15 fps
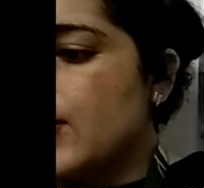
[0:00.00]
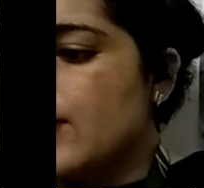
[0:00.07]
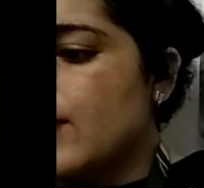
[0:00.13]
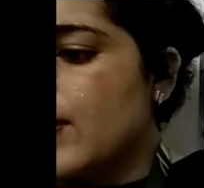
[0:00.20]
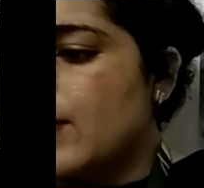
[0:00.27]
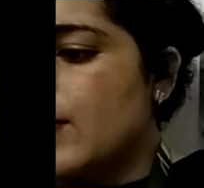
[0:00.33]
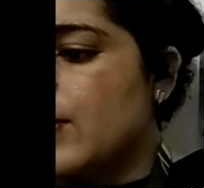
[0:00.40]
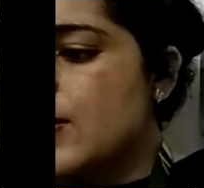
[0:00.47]

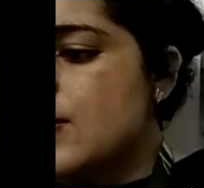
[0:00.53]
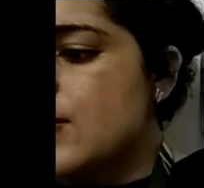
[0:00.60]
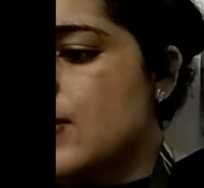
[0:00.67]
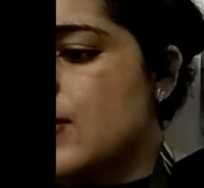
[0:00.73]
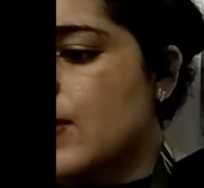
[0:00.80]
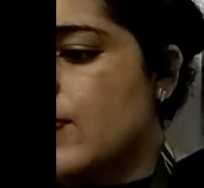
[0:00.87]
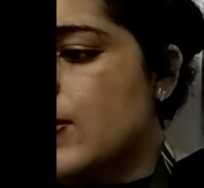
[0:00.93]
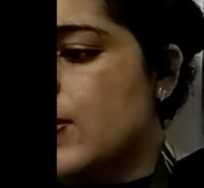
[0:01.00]
animals
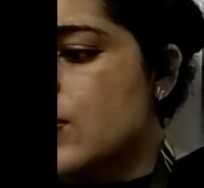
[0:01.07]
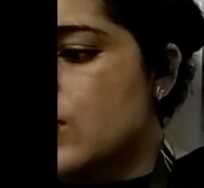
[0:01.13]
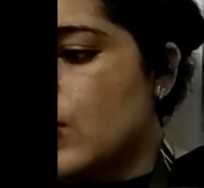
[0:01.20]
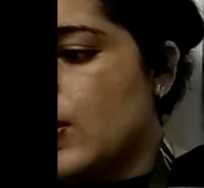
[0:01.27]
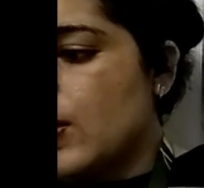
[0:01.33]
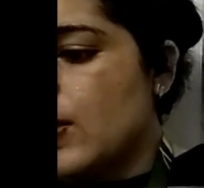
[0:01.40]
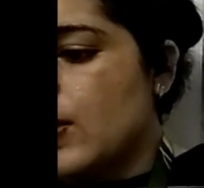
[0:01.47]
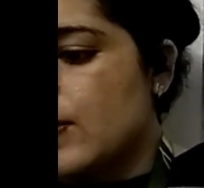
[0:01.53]
live in
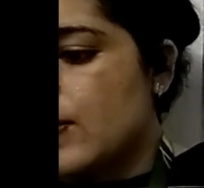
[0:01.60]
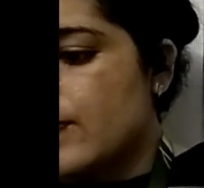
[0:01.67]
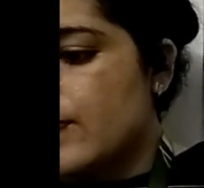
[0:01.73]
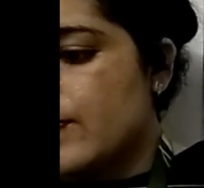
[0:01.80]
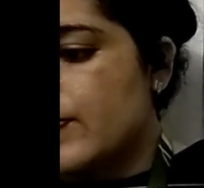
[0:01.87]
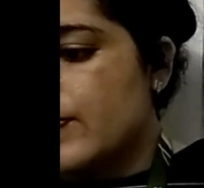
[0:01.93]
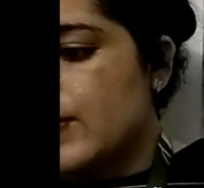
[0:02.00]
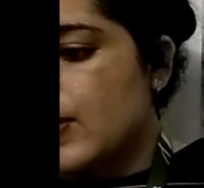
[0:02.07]
soil?
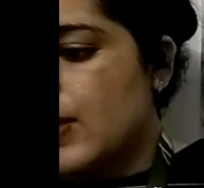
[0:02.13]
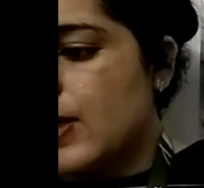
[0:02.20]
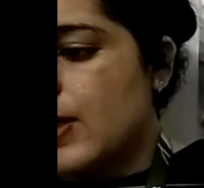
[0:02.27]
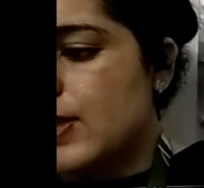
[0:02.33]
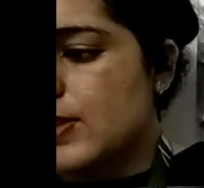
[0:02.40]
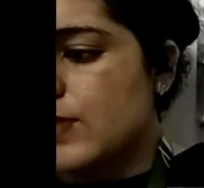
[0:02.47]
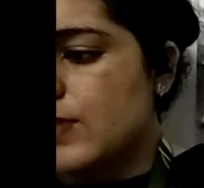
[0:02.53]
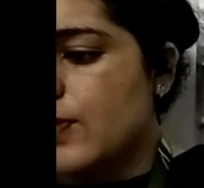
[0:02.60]

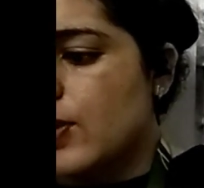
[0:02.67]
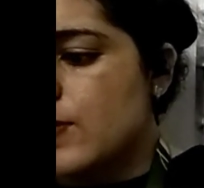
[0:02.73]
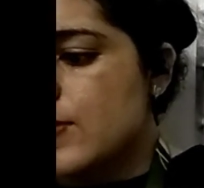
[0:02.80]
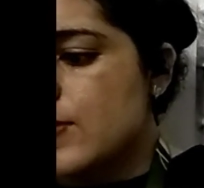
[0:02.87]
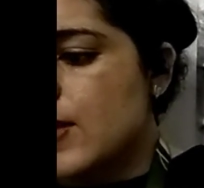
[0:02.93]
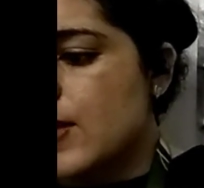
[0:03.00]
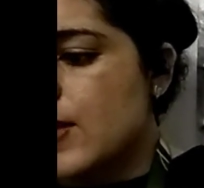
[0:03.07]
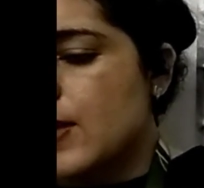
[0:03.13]

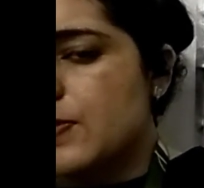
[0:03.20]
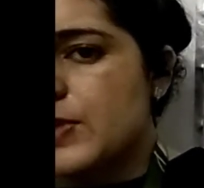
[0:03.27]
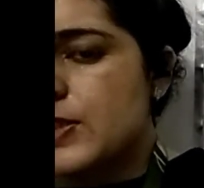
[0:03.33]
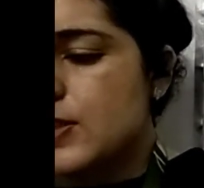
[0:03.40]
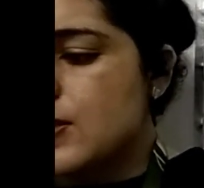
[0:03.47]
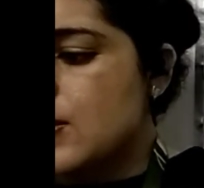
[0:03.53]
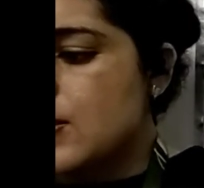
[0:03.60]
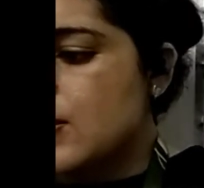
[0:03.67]
Earthworms and
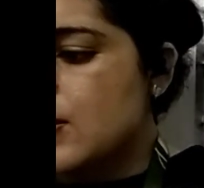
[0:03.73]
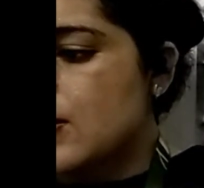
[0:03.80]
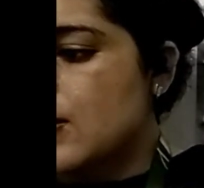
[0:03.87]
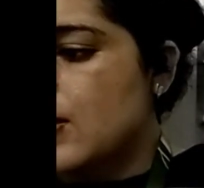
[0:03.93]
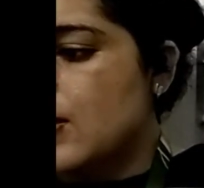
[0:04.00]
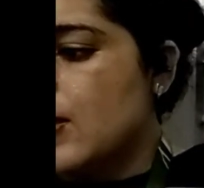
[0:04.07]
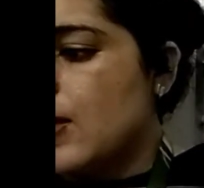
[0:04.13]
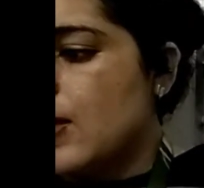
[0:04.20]
beetles,
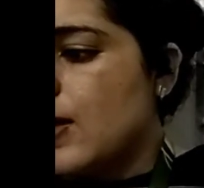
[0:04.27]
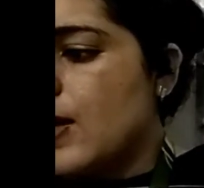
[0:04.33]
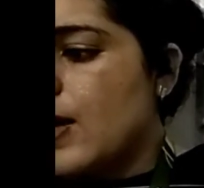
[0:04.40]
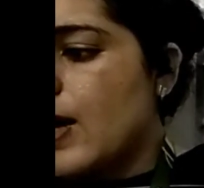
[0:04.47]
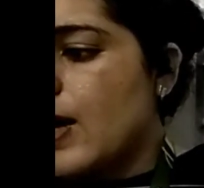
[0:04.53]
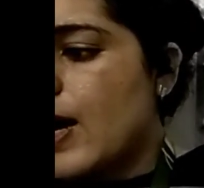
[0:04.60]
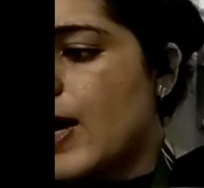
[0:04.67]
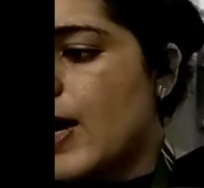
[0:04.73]

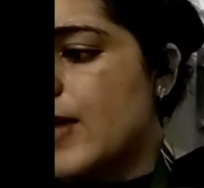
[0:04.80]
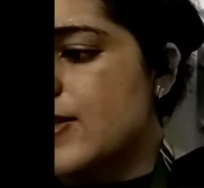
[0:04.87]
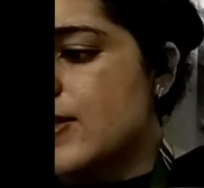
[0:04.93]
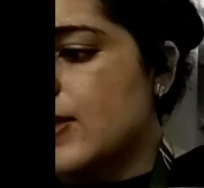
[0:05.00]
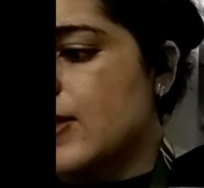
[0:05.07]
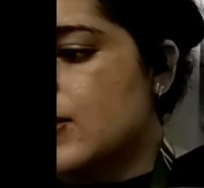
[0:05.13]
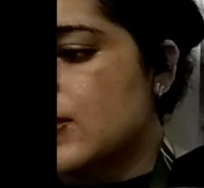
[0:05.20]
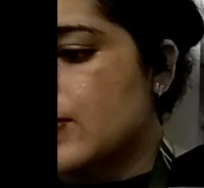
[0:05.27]
ants
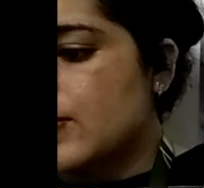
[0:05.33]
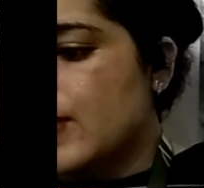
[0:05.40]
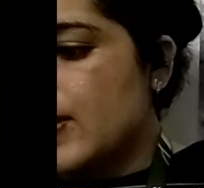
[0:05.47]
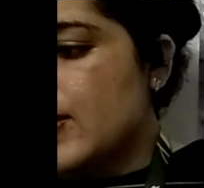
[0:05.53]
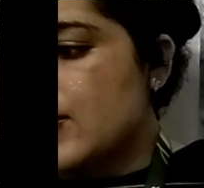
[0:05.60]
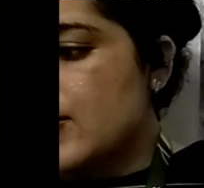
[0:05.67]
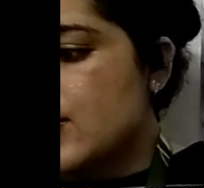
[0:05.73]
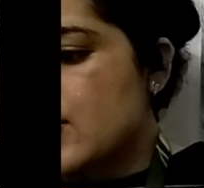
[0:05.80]
and
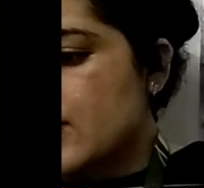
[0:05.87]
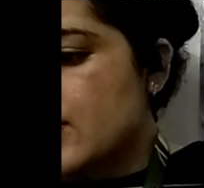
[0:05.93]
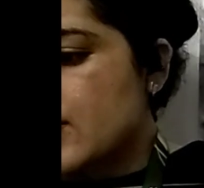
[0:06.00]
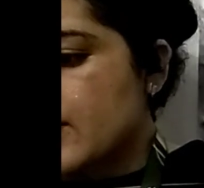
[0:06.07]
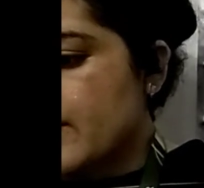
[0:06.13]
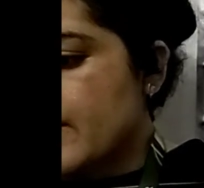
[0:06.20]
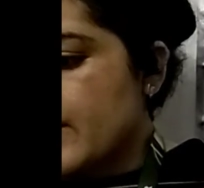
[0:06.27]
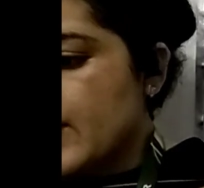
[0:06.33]
termites,
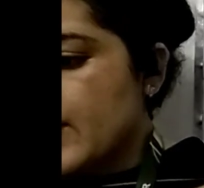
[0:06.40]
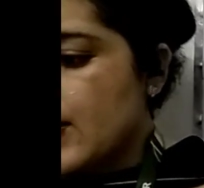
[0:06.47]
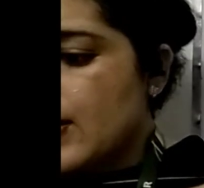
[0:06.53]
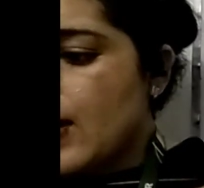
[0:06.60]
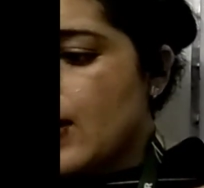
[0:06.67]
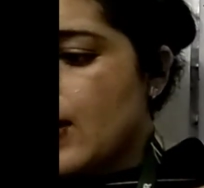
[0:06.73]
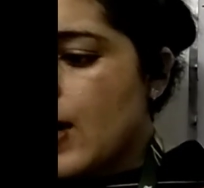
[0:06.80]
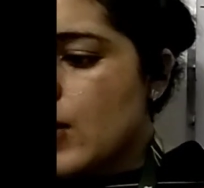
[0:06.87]

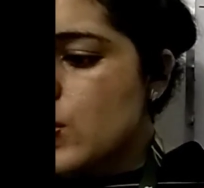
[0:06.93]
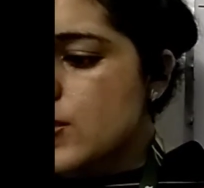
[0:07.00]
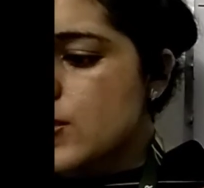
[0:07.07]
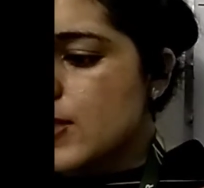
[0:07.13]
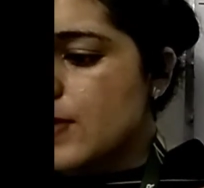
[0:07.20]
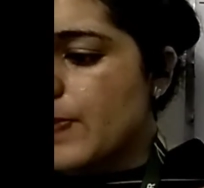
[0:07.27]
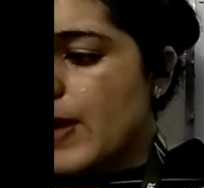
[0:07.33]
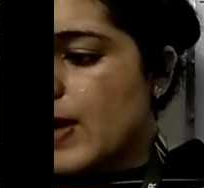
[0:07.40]
owls
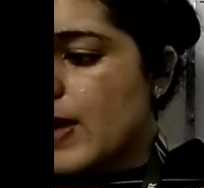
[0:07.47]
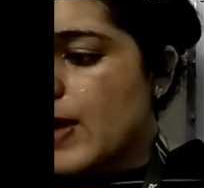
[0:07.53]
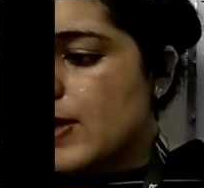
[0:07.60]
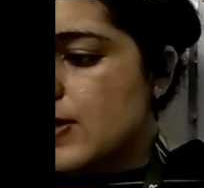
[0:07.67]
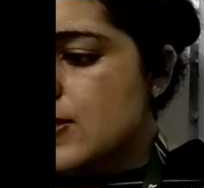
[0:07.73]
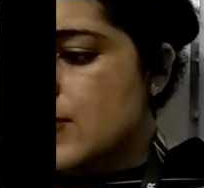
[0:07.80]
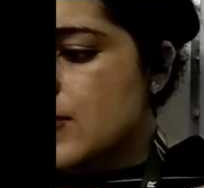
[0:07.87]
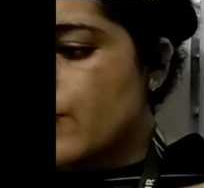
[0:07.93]
and
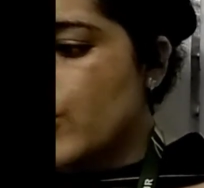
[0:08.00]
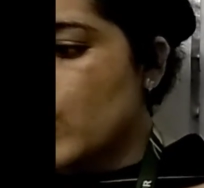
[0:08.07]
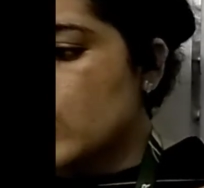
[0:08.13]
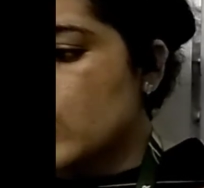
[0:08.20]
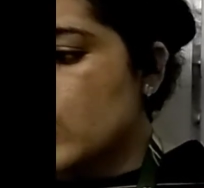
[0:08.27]
parrots, both A